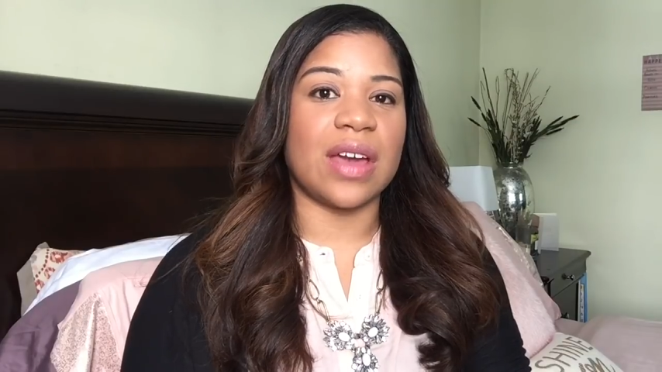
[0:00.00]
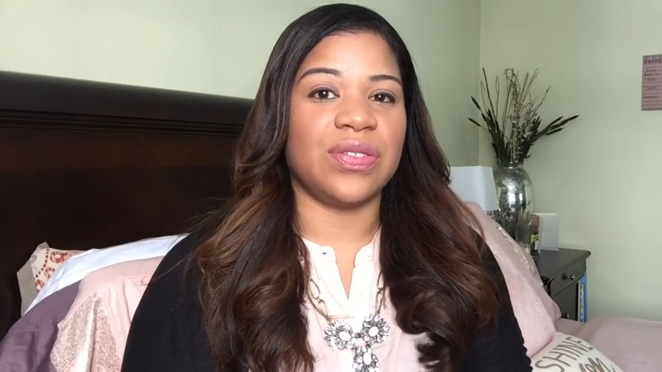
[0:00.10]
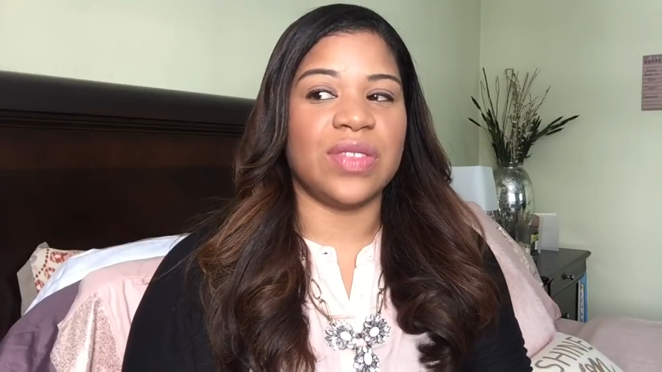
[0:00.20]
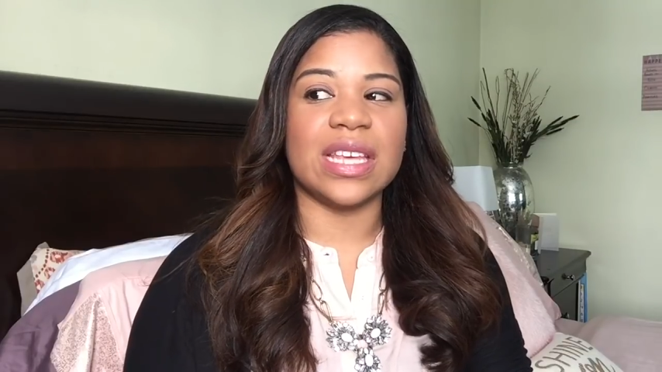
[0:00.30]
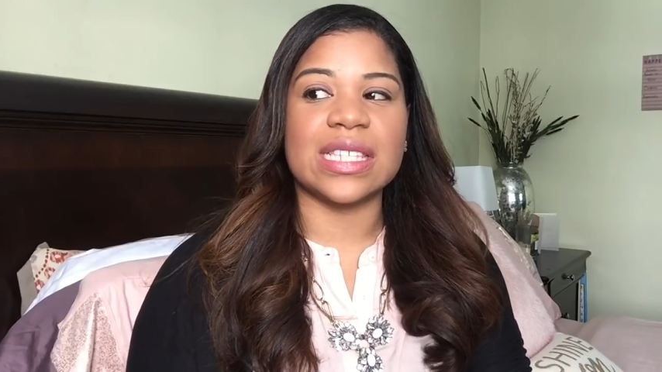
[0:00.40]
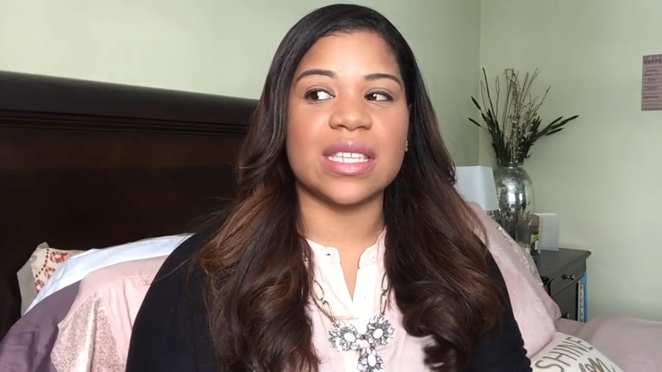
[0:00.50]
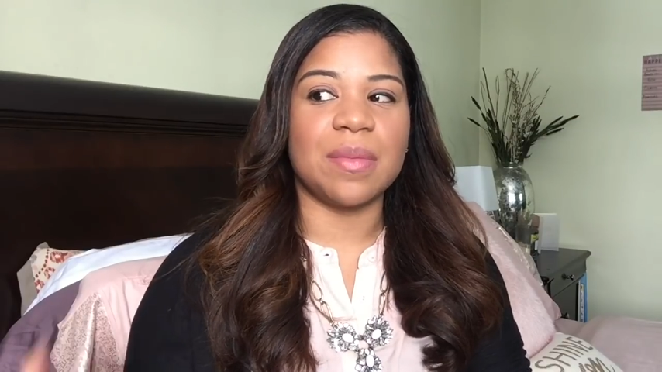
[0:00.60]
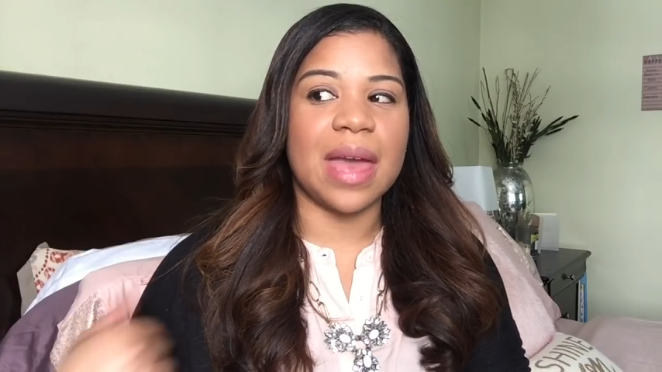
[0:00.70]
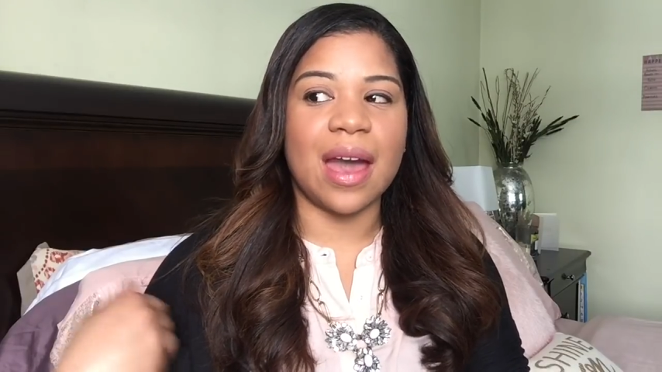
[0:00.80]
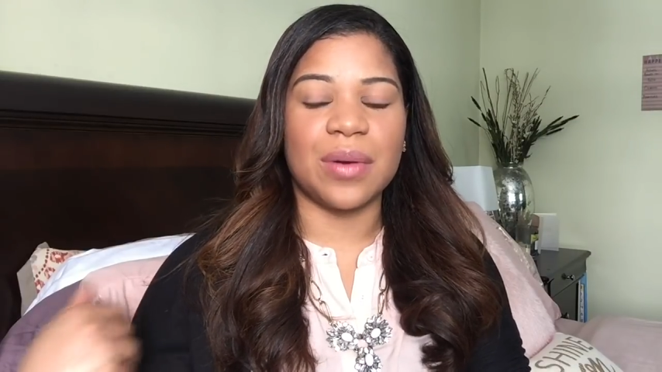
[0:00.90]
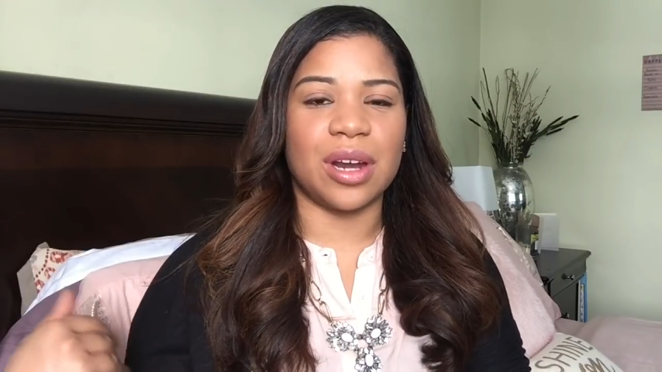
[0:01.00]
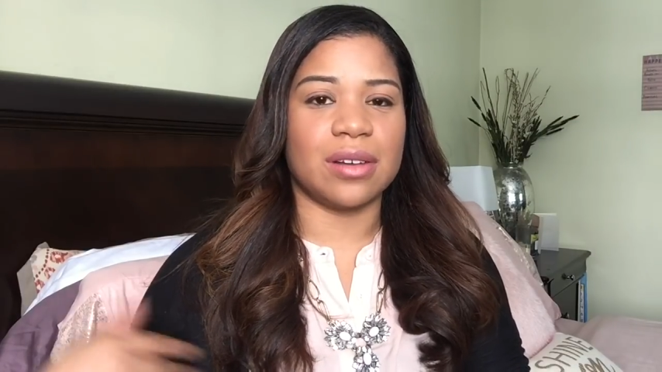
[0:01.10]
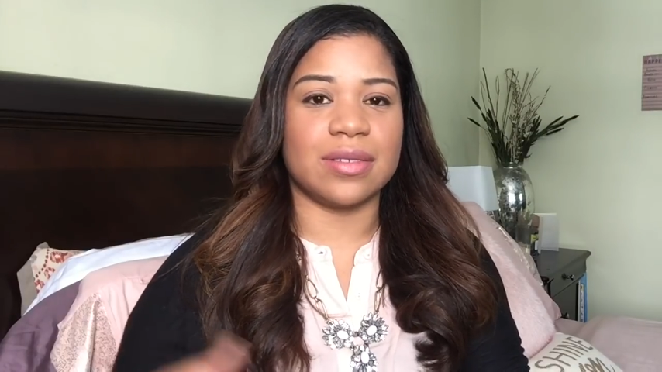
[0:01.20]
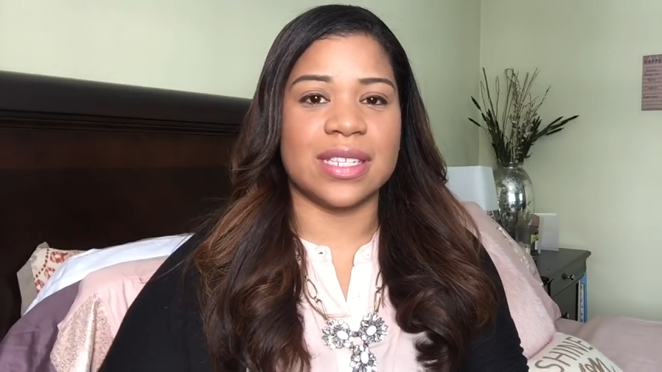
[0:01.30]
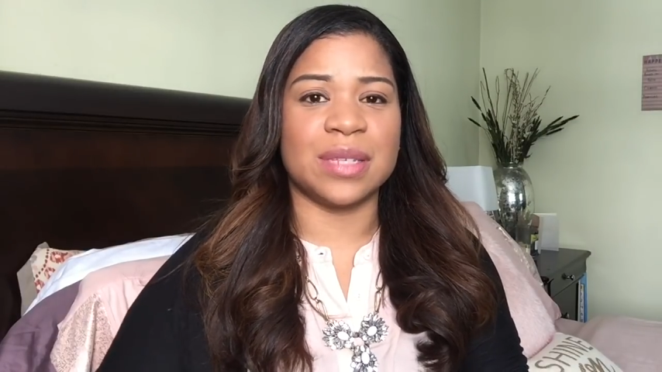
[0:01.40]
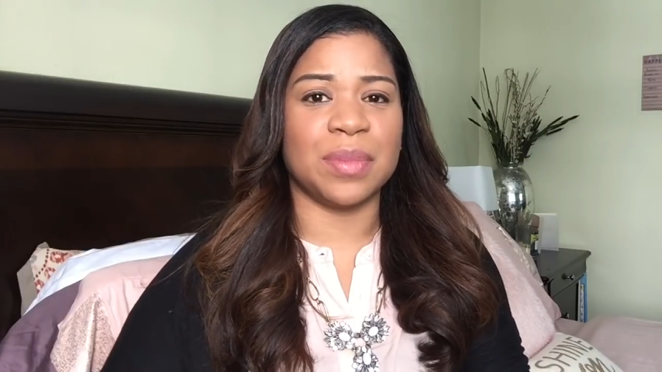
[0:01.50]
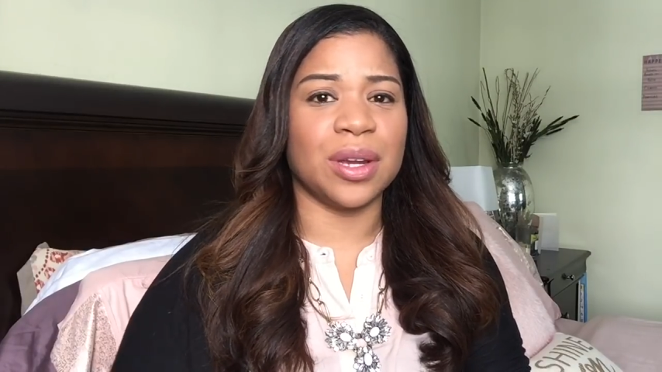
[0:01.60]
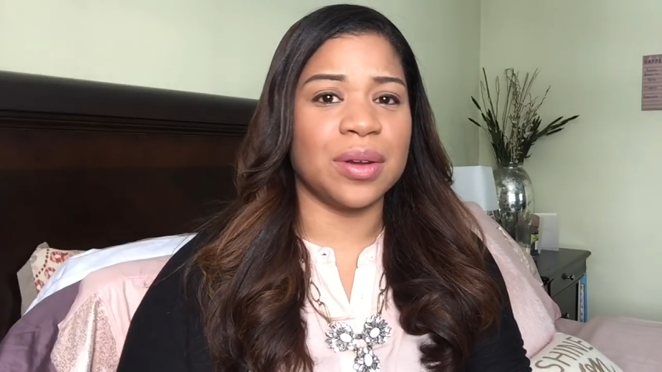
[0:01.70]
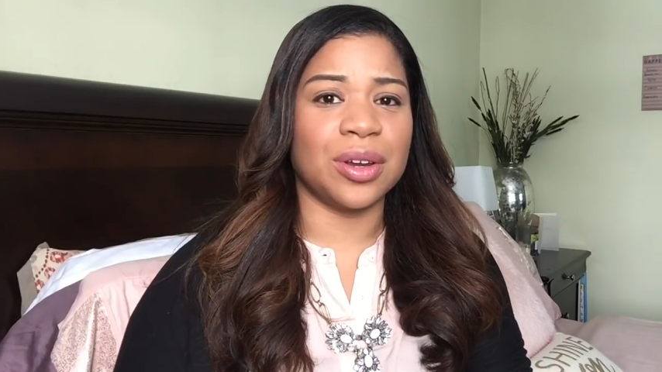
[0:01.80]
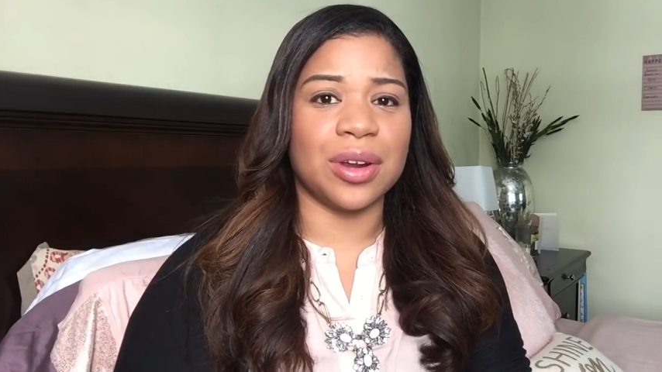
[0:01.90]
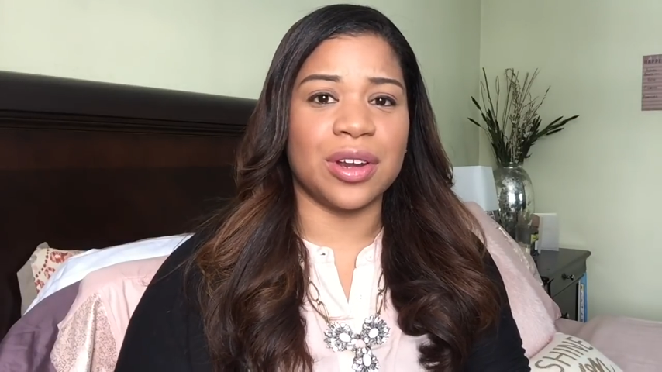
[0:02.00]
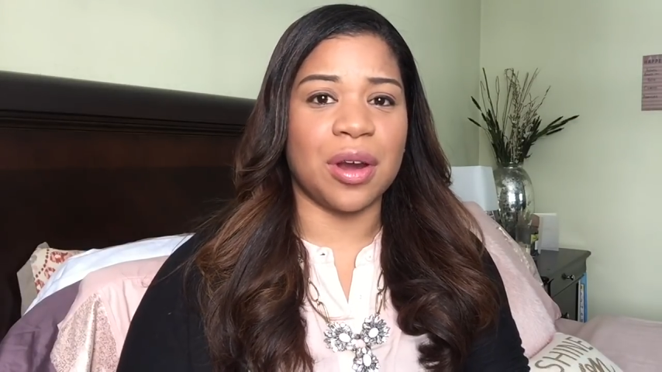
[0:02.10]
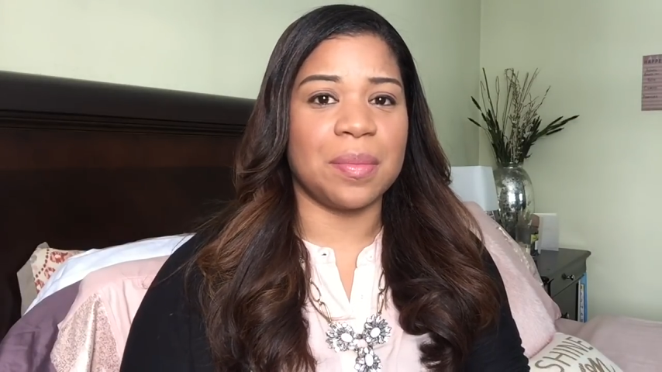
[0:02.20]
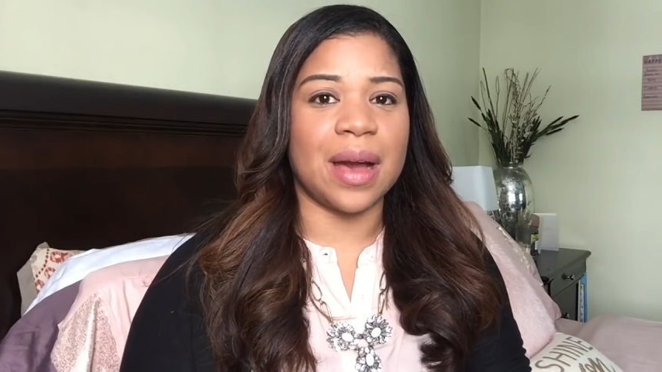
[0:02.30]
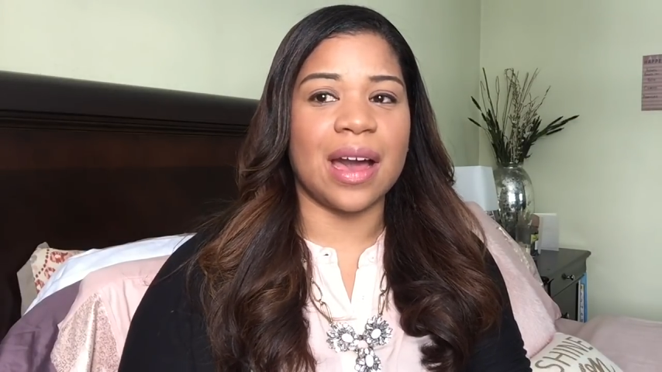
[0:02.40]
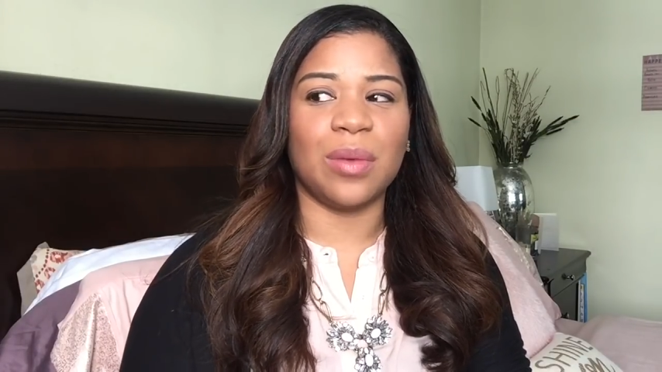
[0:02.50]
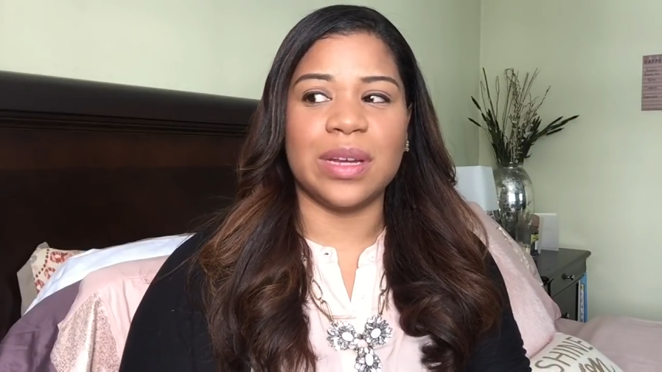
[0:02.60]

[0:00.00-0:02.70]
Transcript: I think somehow in our spirit or in our mind,